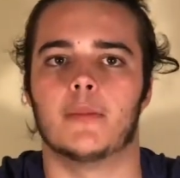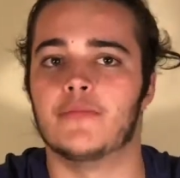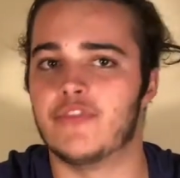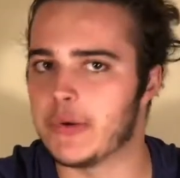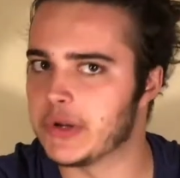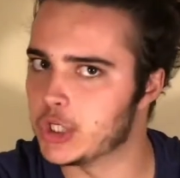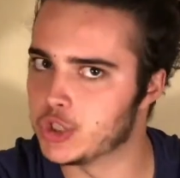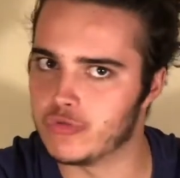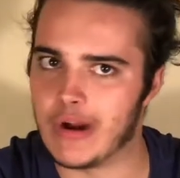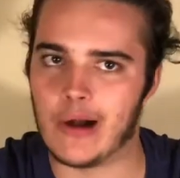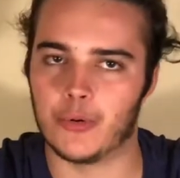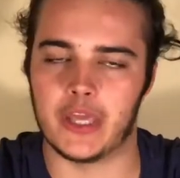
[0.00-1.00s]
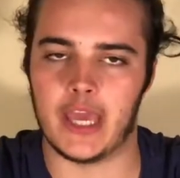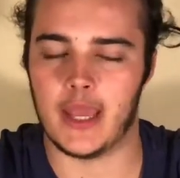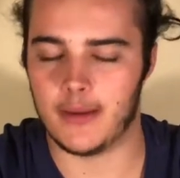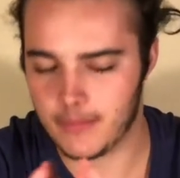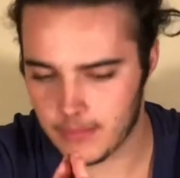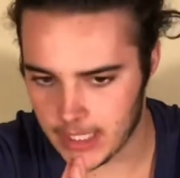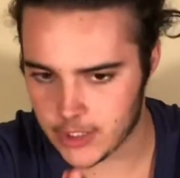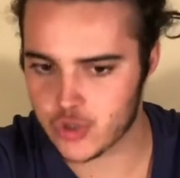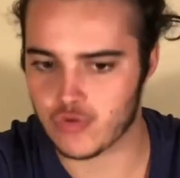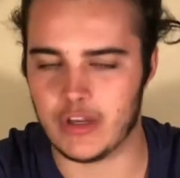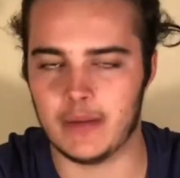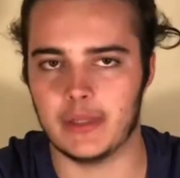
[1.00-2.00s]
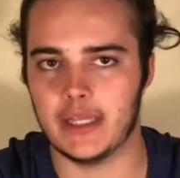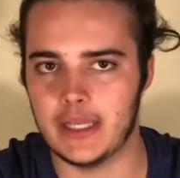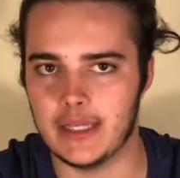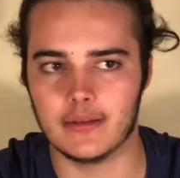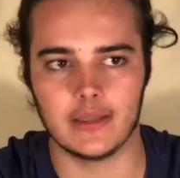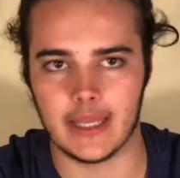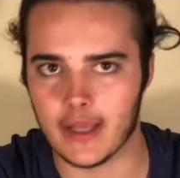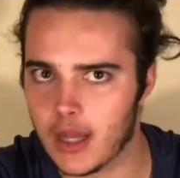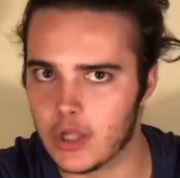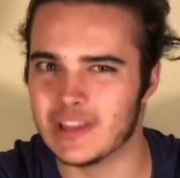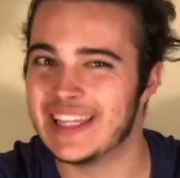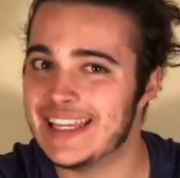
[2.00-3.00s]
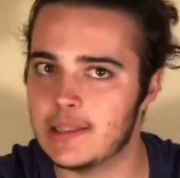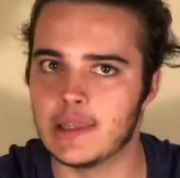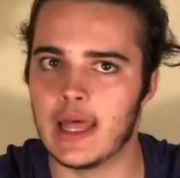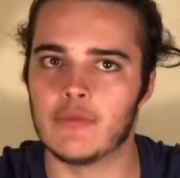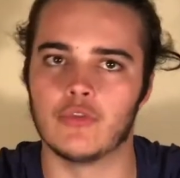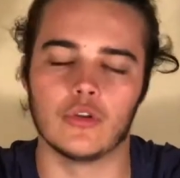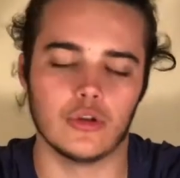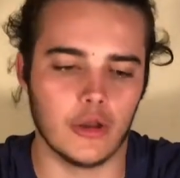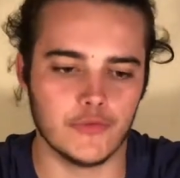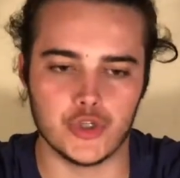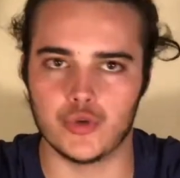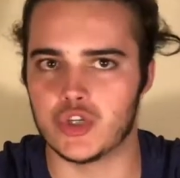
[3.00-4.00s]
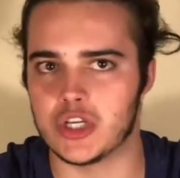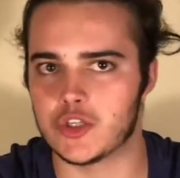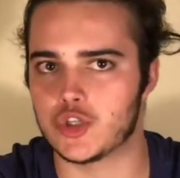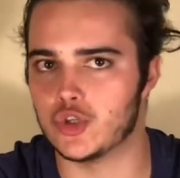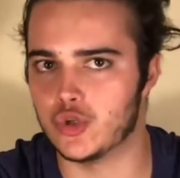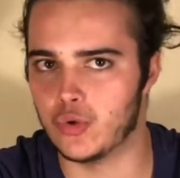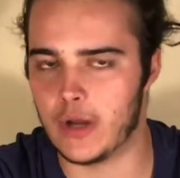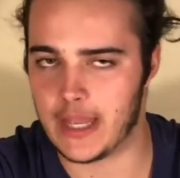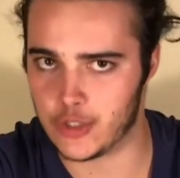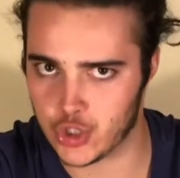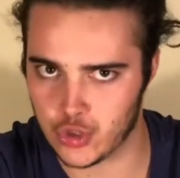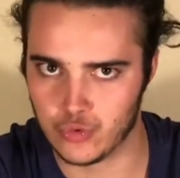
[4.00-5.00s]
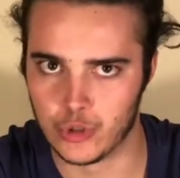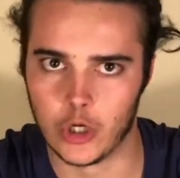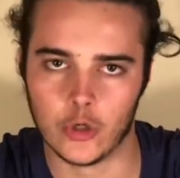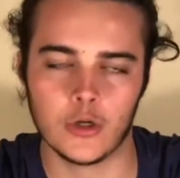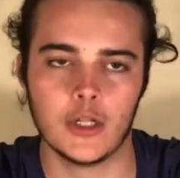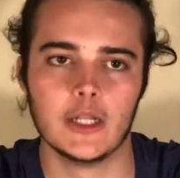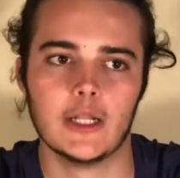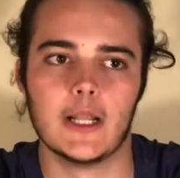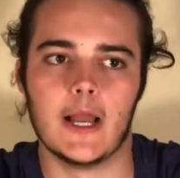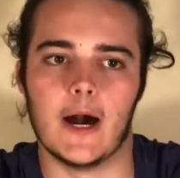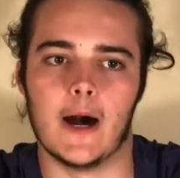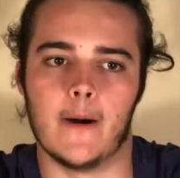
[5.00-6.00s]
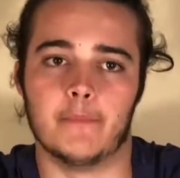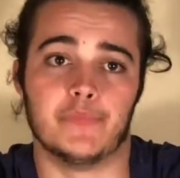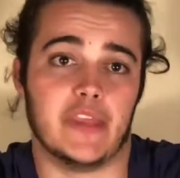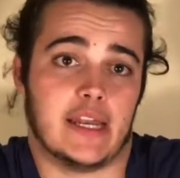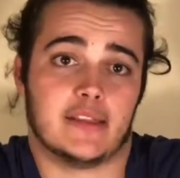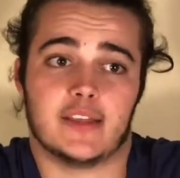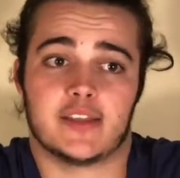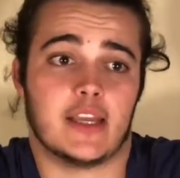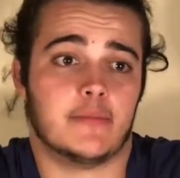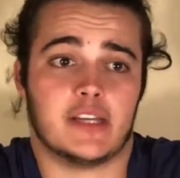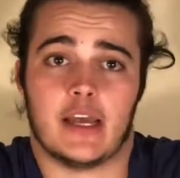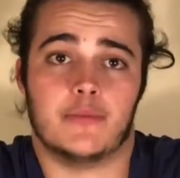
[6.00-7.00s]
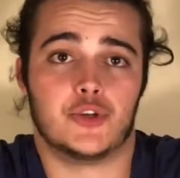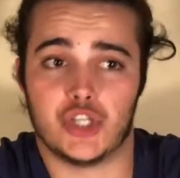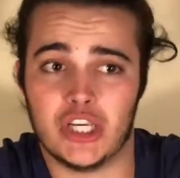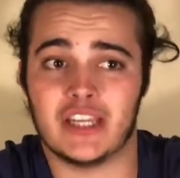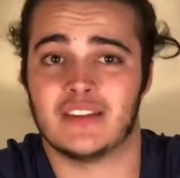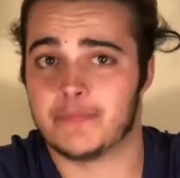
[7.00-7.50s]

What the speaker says: very good ground game, extremely elite level of jiu-jitsu and judo. And at the same time, she can